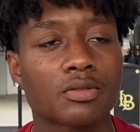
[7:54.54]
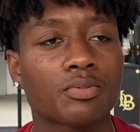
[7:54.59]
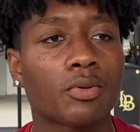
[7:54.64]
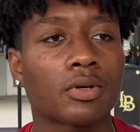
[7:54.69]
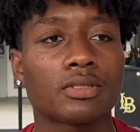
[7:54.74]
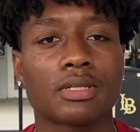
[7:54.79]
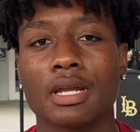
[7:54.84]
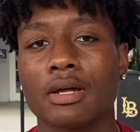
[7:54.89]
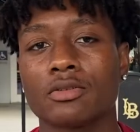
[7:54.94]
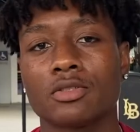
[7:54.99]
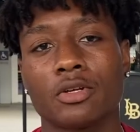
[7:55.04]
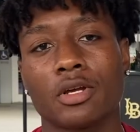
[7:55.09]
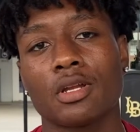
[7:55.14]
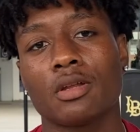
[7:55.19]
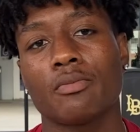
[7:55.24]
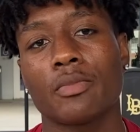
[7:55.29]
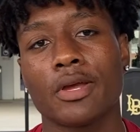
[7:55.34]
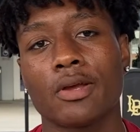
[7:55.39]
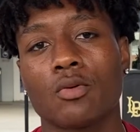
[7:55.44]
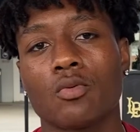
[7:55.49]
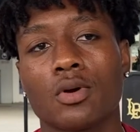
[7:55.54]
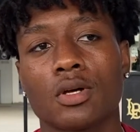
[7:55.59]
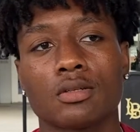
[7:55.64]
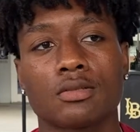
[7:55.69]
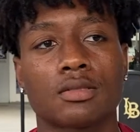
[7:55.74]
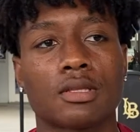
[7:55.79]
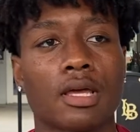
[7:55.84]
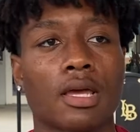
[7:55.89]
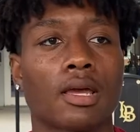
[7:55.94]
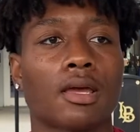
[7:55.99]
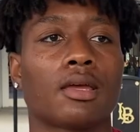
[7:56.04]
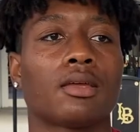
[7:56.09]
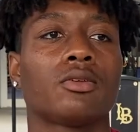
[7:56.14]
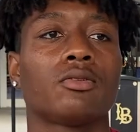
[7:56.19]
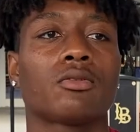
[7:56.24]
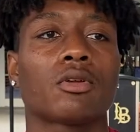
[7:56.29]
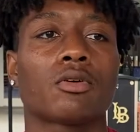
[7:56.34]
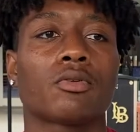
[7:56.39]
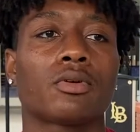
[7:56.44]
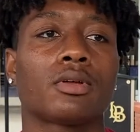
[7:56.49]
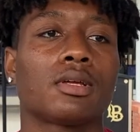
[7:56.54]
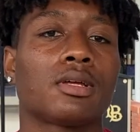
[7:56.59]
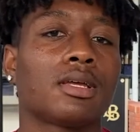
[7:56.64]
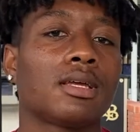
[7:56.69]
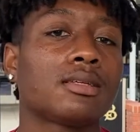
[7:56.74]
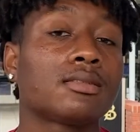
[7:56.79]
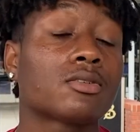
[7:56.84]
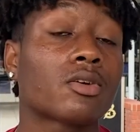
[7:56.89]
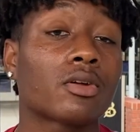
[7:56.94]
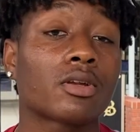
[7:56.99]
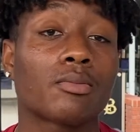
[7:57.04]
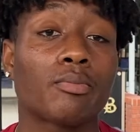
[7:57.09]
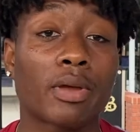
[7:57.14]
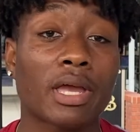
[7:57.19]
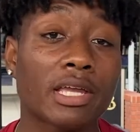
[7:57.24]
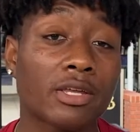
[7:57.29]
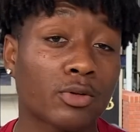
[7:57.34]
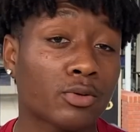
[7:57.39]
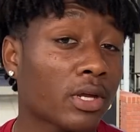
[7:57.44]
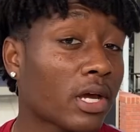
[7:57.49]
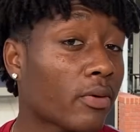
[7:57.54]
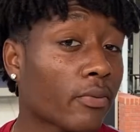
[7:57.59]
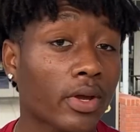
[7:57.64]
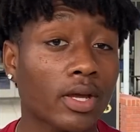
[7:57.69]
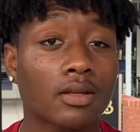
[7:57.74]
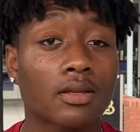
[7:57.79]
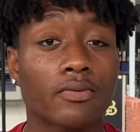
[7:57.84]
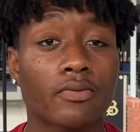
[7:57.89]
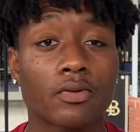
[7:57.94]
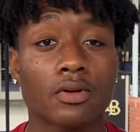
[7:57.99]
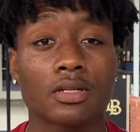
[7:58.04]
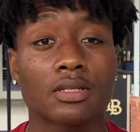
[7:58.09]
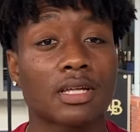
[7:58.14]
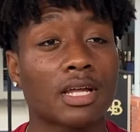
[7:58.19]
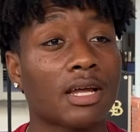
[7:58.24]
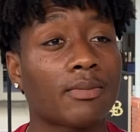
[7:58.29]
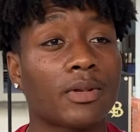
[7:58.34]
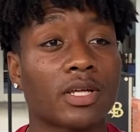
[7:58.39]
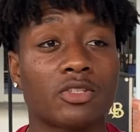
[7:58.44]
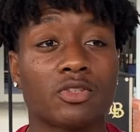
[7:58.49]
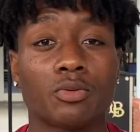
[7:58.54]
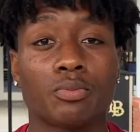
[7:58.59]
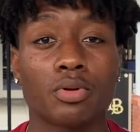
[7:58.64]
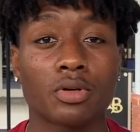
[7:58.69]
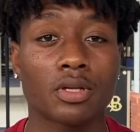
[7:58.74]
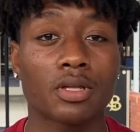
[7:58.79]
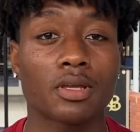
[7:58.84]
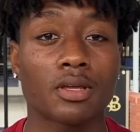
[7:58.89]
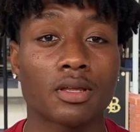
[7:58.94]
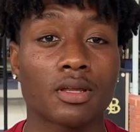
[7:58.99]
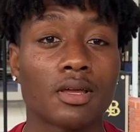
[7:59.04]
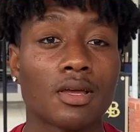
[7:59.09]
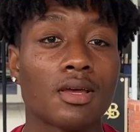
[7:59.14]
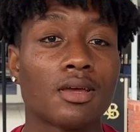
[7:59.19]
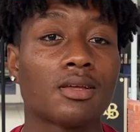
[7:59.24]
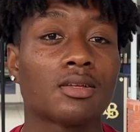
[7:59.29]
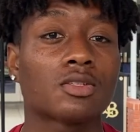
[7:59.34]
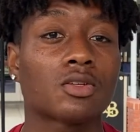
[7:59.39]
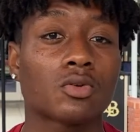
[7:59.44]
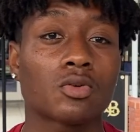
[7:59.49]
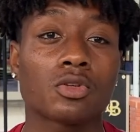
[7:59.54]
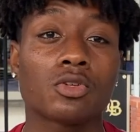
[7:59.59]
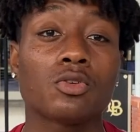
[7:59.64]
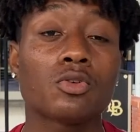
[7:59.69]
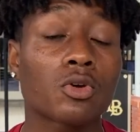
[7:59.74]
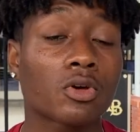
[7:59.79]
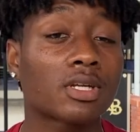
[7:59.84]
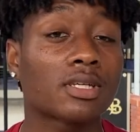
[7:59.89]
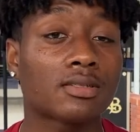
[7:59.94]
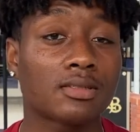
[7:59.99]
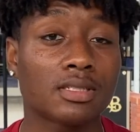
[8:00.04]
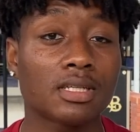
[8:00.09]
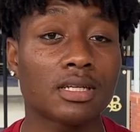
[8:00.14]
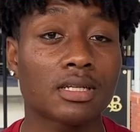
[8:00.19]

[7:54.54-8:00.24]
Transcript: point that I was trying to make was that it's going to pay you directly for the time that you put in. So you're going to see